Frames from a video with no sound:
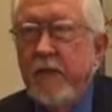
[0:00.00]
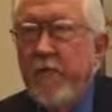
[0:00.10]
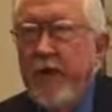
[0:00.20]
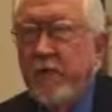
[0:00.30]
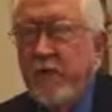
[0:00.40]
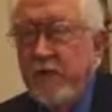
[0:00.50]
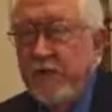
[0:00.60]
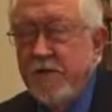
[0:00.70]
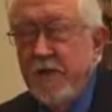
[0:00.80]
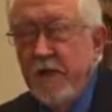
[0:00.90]
and that
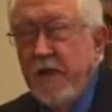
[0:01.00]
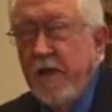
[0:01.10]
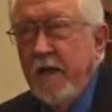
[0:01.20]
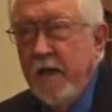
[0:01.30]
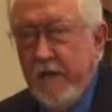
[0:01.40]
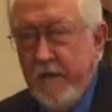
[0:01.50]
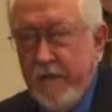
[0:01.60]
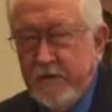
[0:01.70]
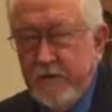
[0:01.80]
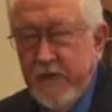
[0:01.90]
means
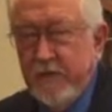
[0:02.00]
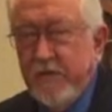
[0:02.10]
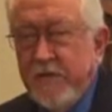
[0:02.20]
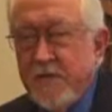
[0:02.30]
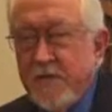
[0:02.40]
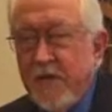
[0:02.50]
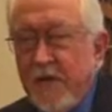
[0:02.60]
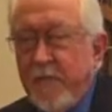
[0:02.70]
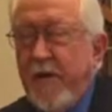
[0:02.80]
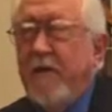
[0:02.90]
that the evidence is
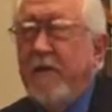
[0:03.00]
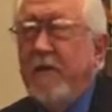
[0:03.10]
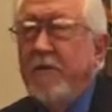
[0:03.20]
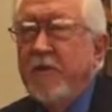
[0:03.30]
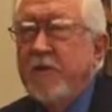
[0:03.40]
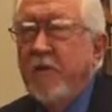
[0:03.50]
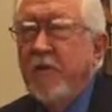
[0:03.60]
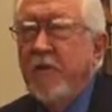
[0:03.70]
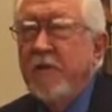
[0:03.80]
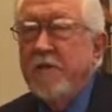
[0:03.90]
independent of
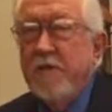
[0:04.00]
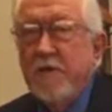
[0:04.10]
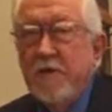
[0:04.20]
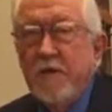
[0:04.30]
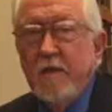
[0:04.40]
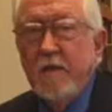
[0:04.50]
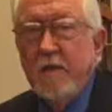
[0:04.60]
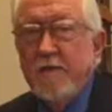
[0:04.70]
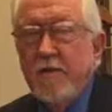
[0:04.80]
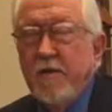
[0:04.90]
experience
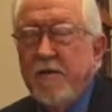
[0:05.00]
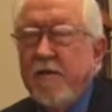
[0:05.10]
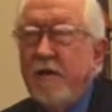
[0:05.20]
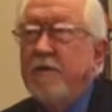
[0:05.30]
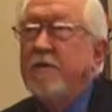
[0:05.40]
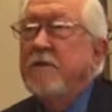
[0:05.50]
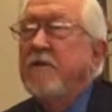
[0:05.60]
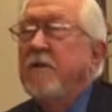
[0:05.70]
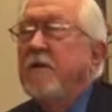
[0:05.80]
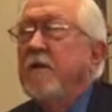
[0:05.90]
in a certain sense.
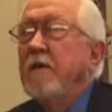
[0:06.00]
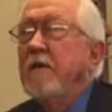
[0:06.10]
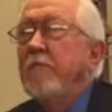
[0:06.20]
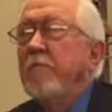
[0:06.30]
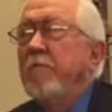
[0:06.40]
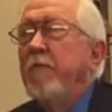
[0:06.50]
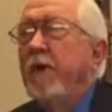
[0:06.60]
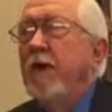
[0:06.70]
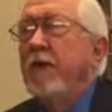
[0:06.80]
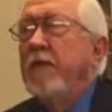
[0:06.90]

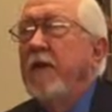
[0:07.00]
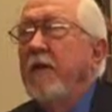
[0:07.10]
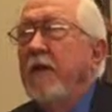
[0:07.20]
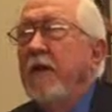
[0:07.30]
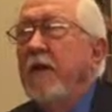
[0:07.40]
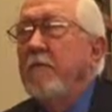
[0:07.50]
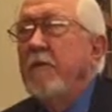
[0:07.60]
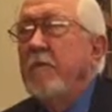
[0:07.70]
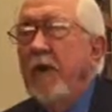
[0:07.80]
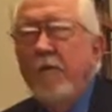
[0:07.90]
But on the other hand,
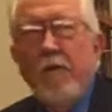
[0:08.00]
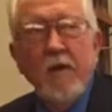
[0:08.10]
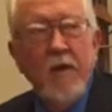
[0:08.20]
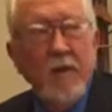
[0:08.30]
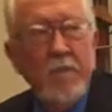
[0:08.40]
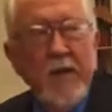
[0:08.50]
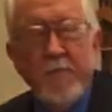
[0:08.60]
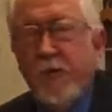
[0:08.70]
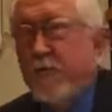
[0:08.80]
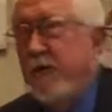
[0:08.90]
I mean, I wrote a long
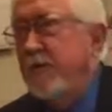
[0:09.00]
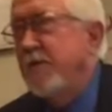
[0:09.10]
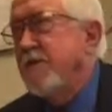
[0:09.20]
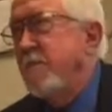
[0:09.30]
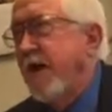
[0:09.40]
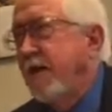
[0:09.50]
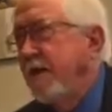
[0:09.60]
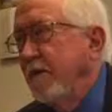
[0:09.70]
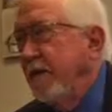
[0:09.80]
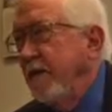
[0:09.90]
paper about this back
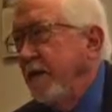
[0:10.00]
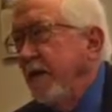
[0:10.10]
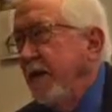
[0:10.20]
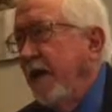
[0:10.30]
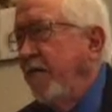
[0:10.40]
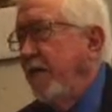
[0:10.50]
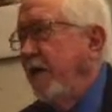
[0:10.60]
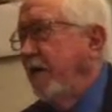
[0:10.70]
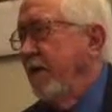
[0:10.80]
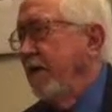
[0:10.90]
in
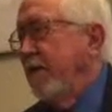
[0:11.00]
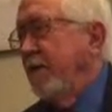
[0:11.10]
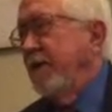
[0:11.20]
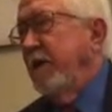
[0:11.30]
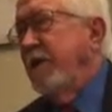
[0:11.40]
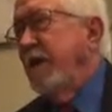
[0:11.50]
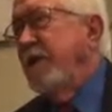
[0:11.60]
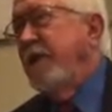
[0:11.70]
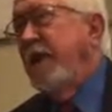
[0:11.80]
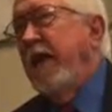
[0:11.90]
the
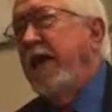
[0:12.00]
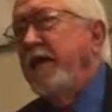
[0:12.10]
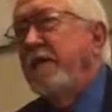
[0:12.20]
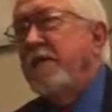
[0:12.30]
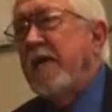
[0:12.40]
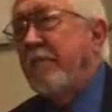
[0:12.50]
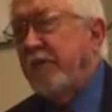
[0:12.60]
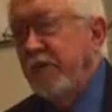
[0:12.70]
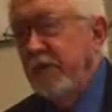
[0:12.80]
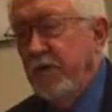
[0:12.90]
1980s, having
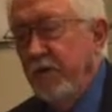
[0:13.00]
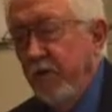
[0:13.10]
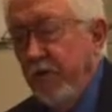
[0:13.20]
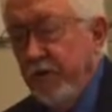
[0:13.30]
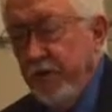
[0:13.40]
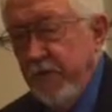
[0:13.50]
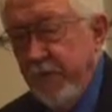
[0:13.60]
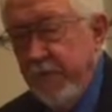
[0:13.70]
to do with